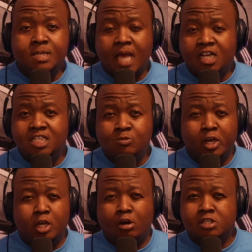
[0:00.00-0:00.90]
He's
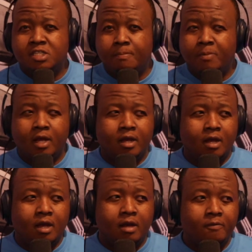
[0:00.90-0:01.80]
actually working on some
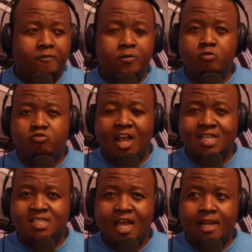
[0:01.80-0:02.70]
a few
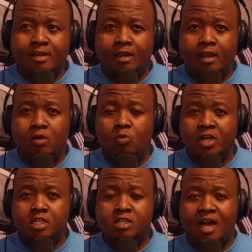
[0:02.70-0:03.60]
tracks that
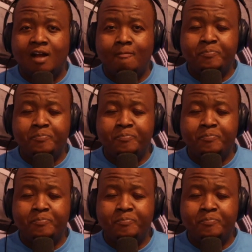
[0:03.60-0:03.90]
he wanted